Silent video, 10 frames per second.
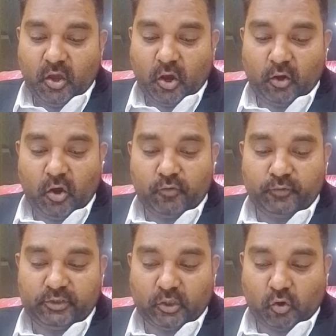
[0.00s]
along
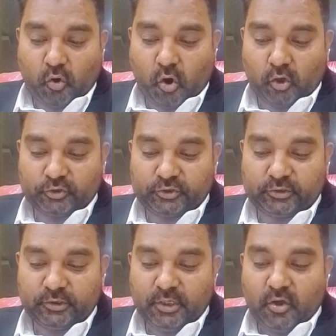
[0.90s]
with the
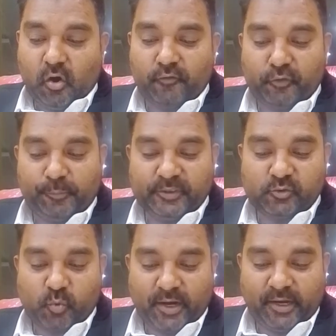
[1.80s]
cost of
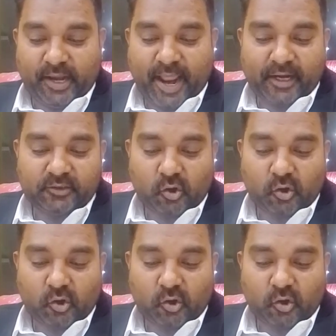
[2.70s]
rupees 1 lakh.